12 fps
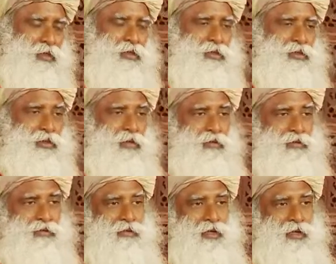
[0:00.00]

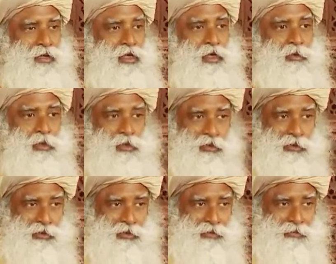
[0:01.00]
So, it'll be
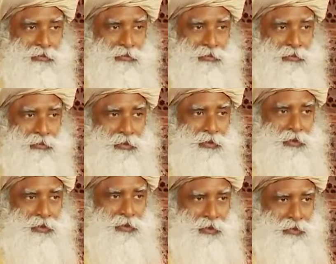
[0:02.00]
good.
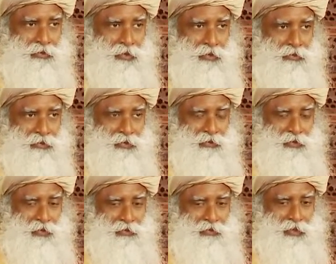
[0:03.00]
If
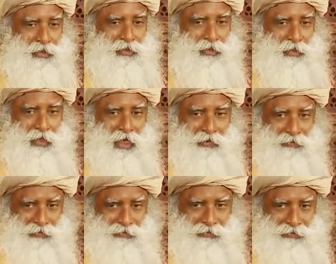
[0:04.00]
you're fixing your
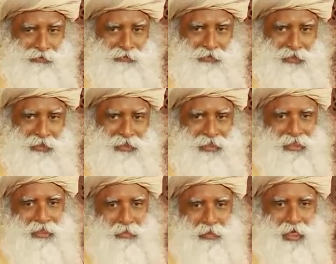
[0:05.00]
life,
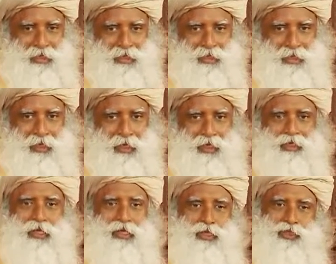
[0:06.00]
it's best
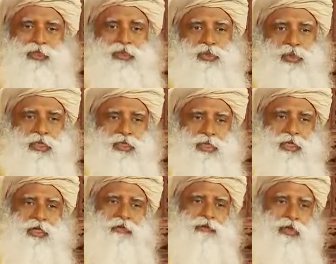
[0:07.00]
that you do it
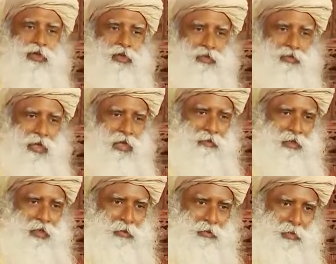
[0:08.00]
when you're very,
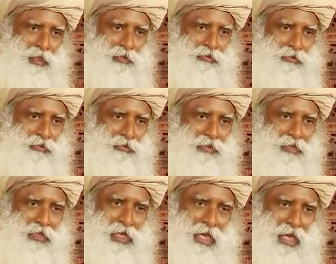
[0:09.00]
very peaceful,
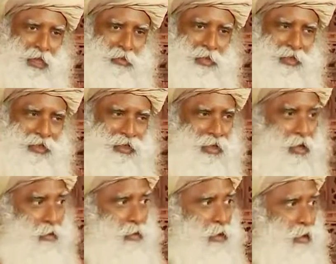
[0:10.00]
happy
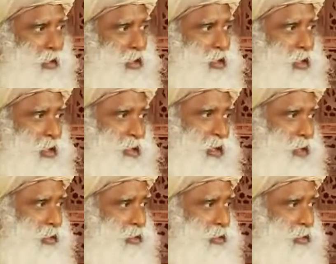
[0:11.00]
and clear-headed,